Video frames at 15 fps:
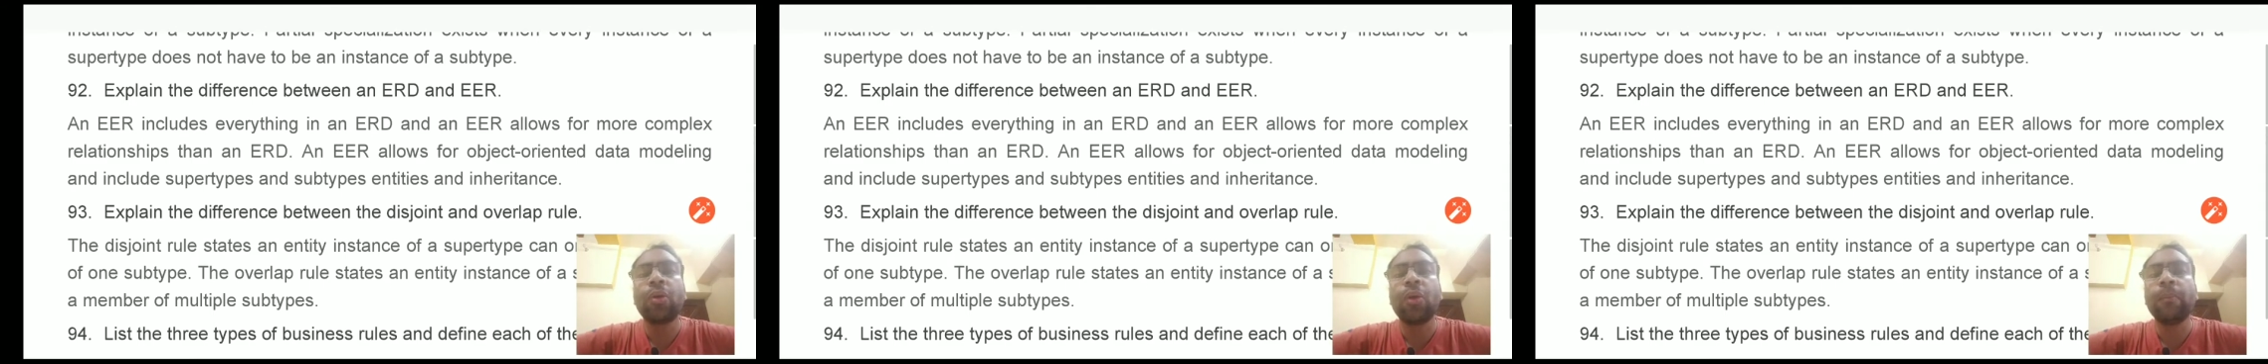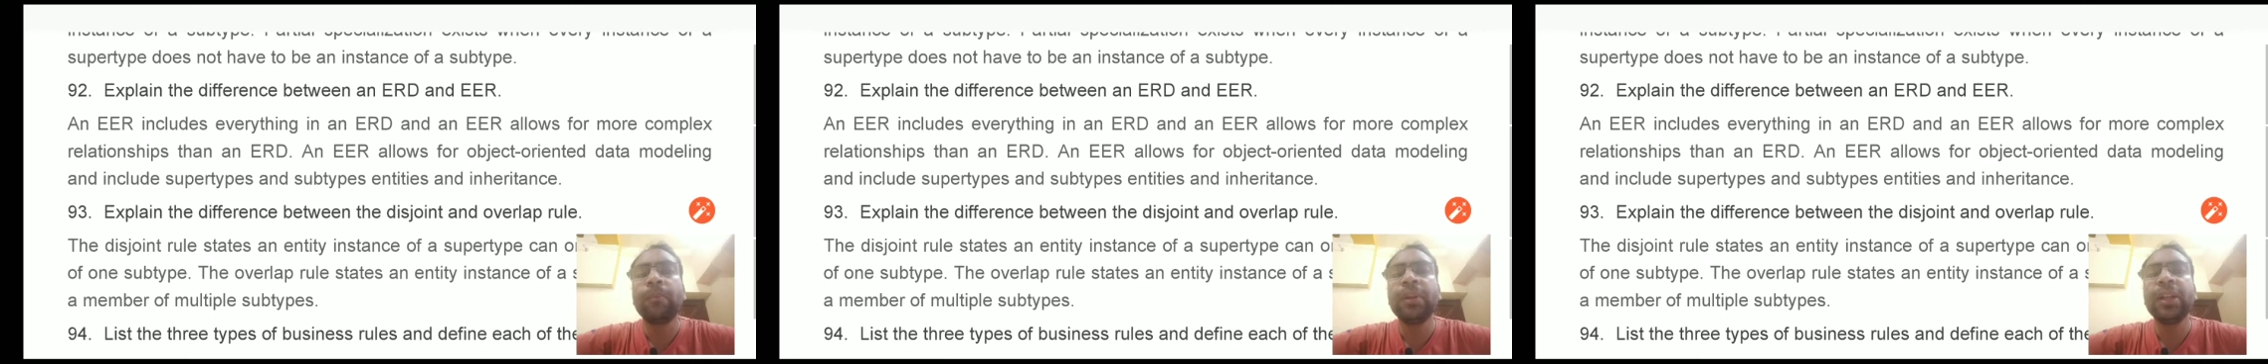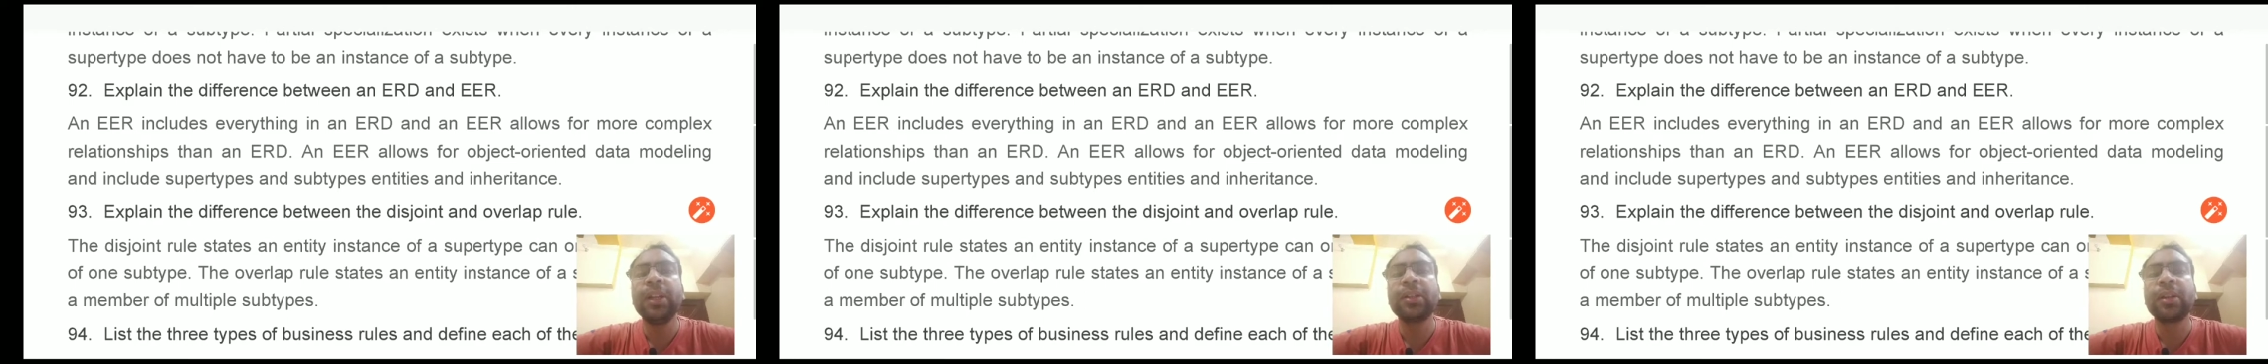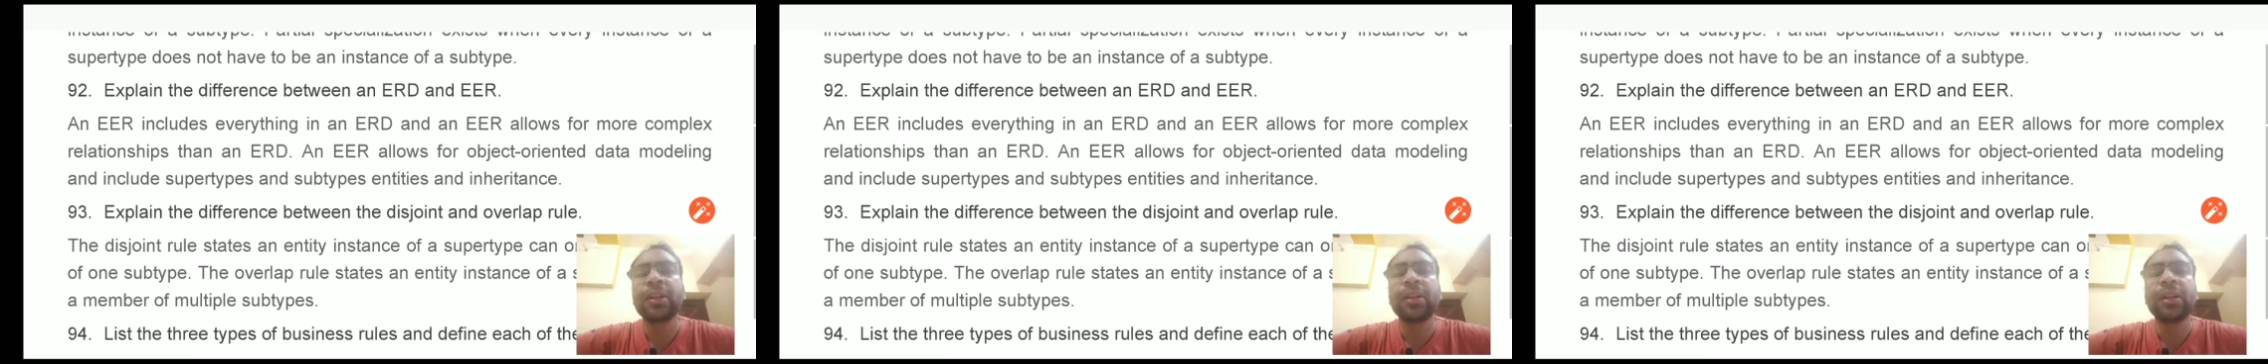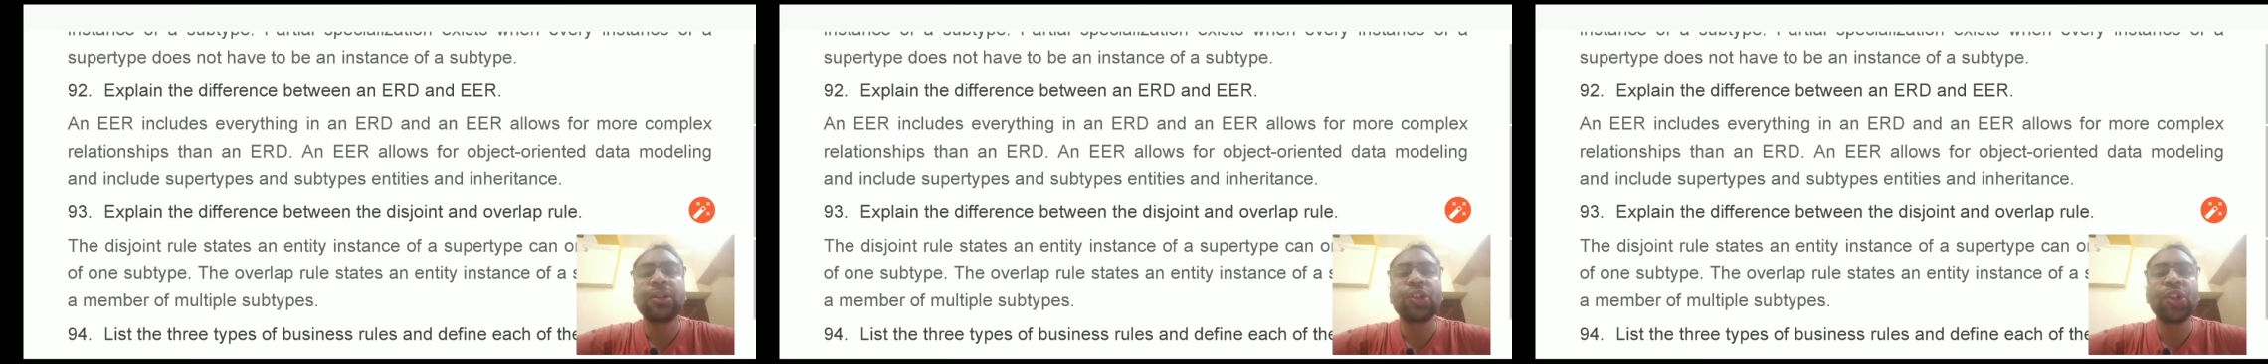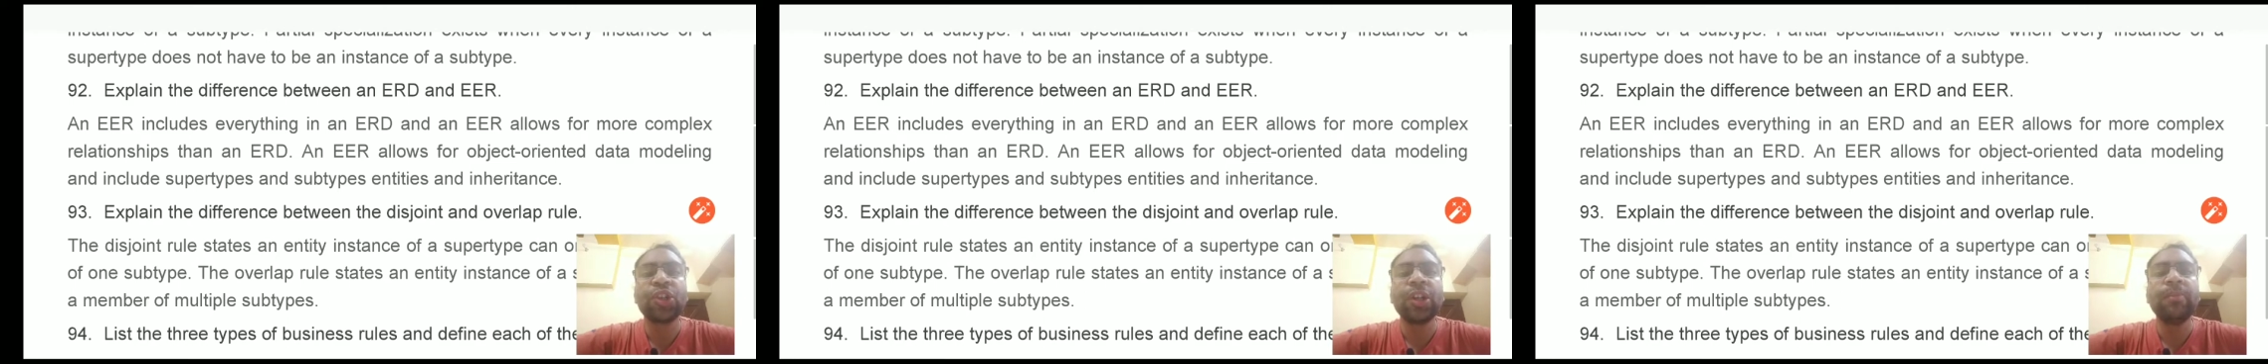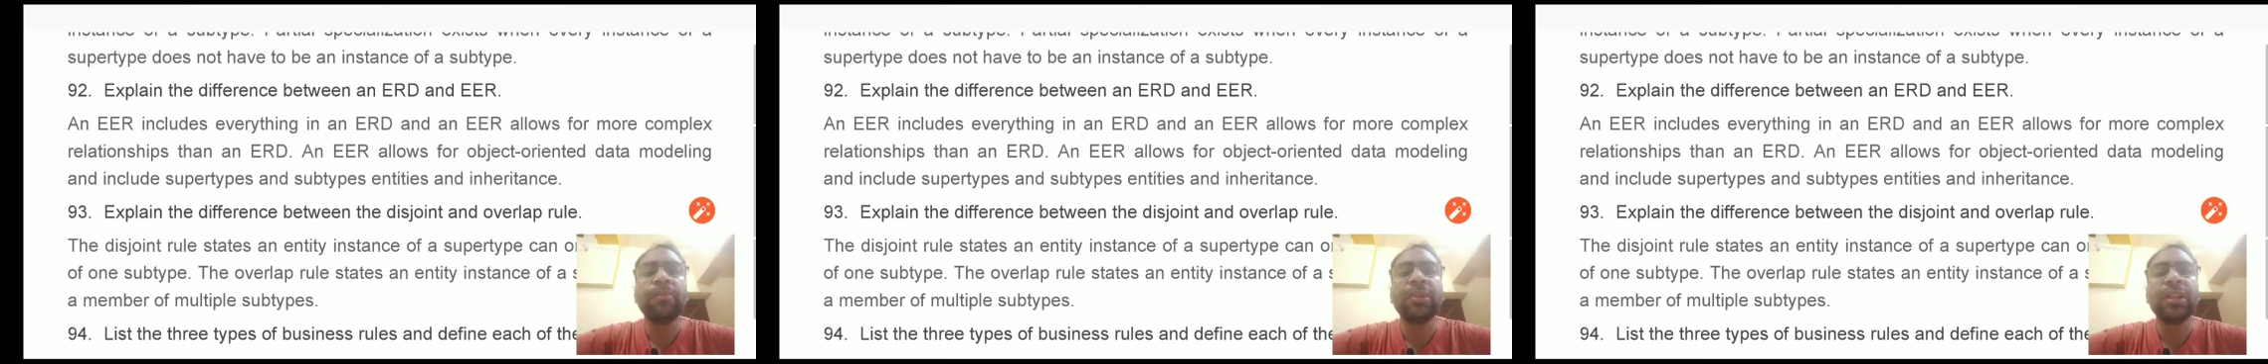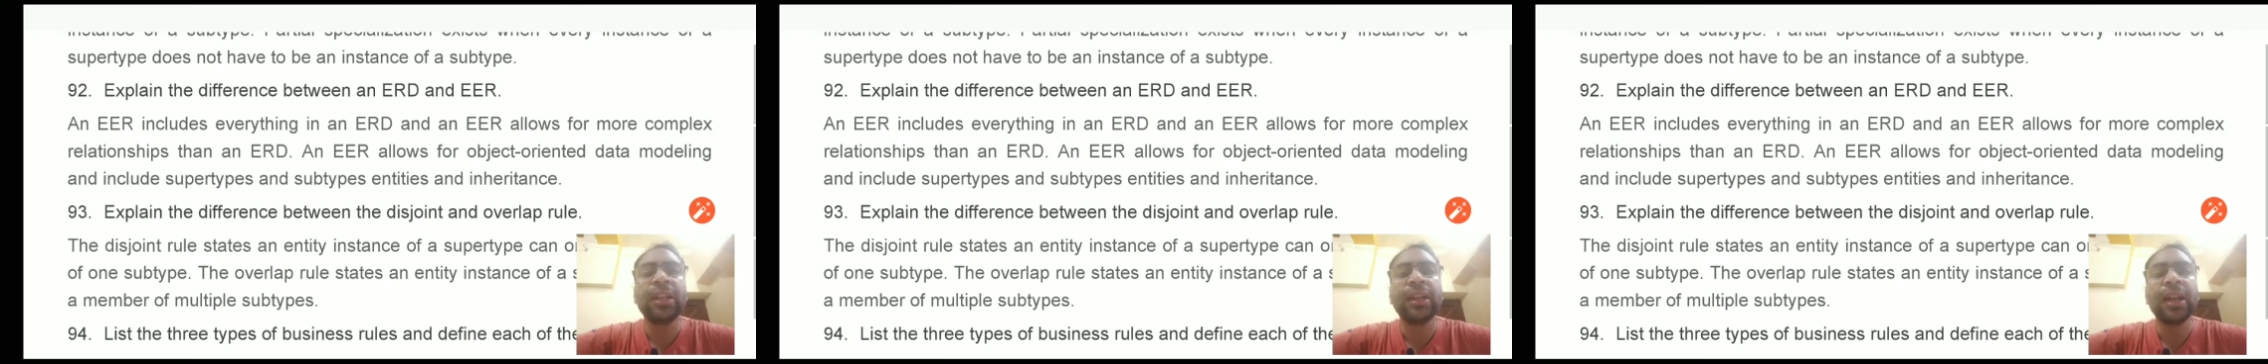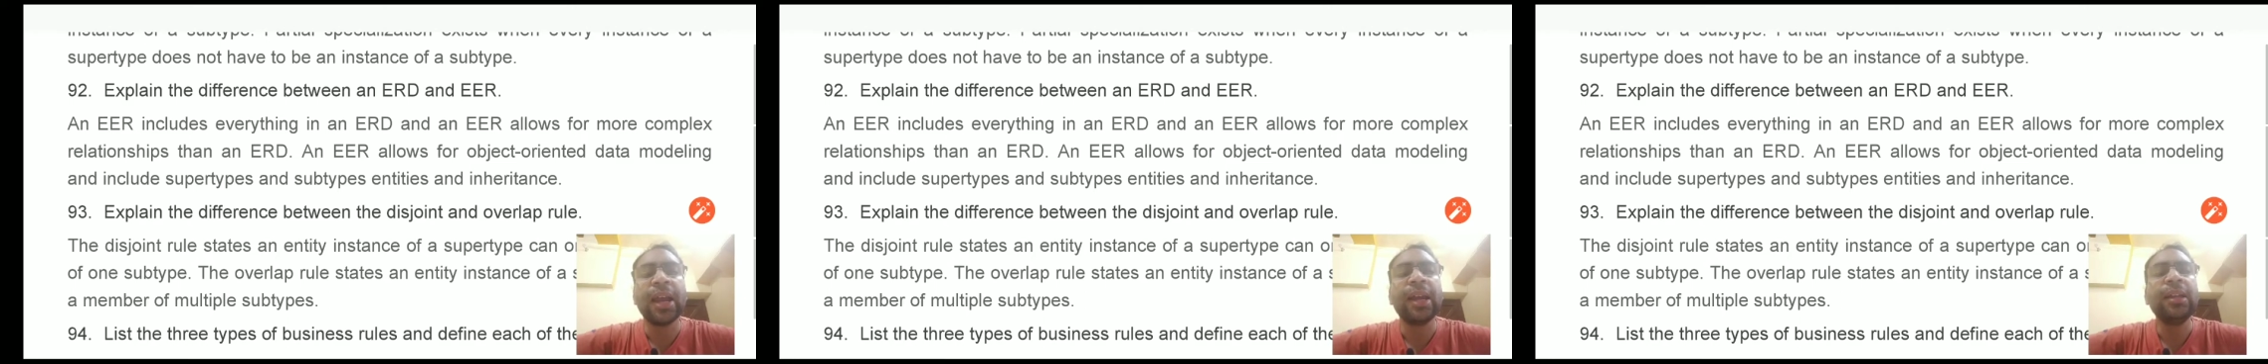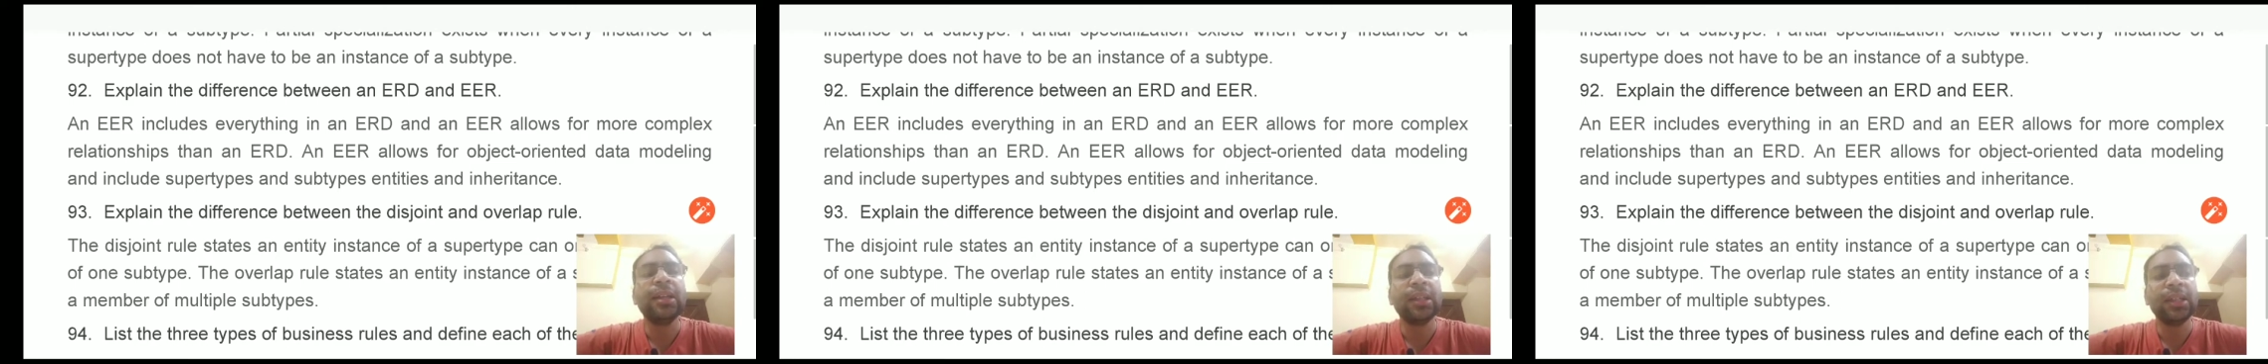complex relationship than
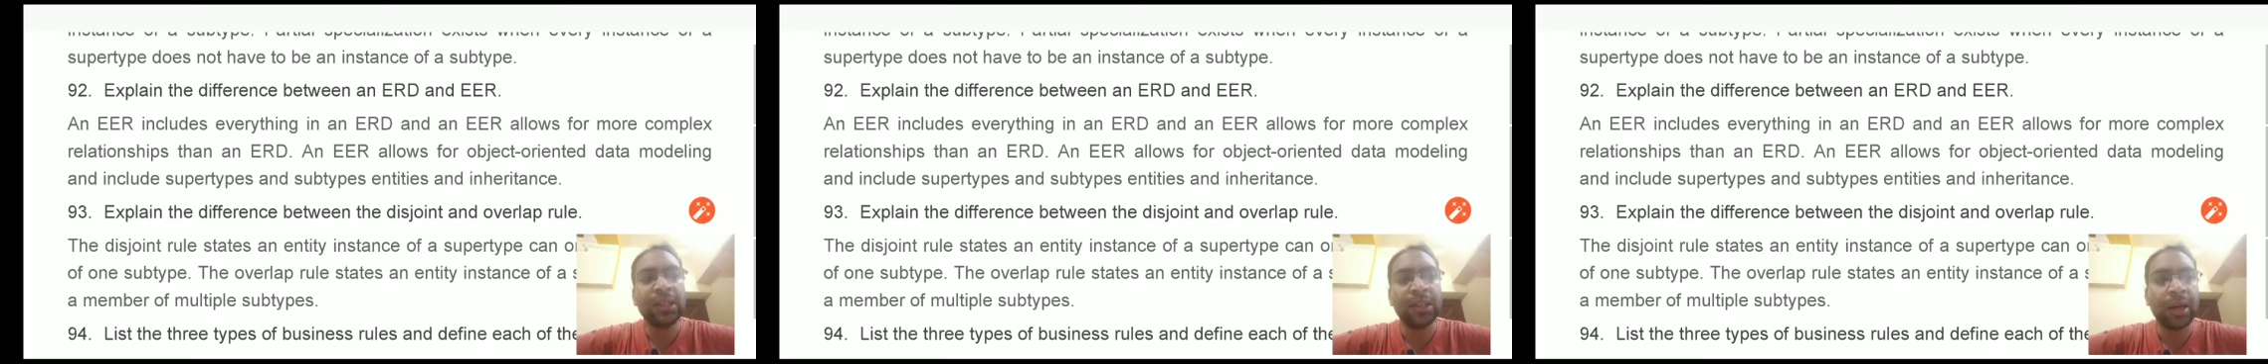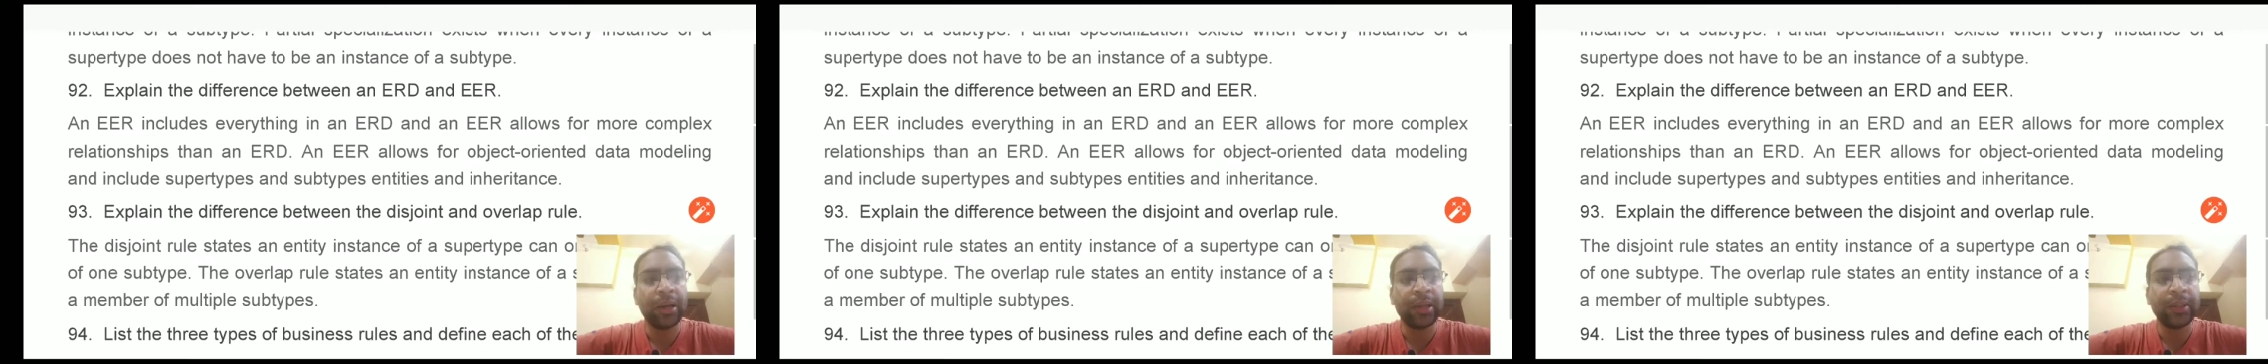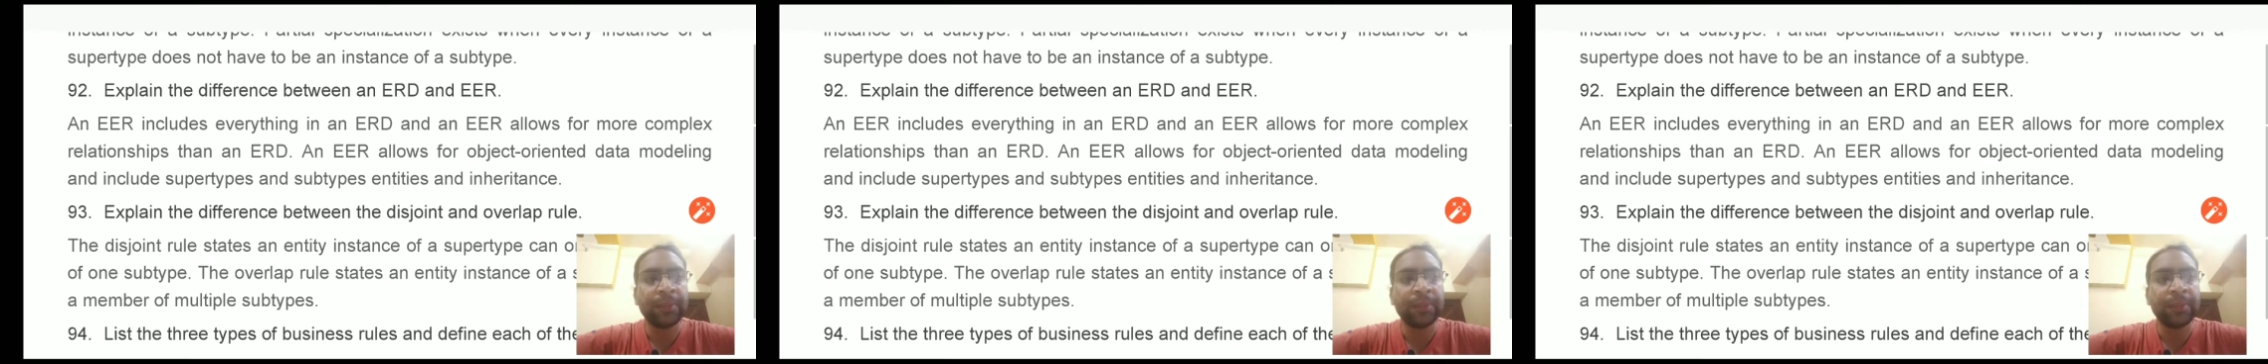an ERD.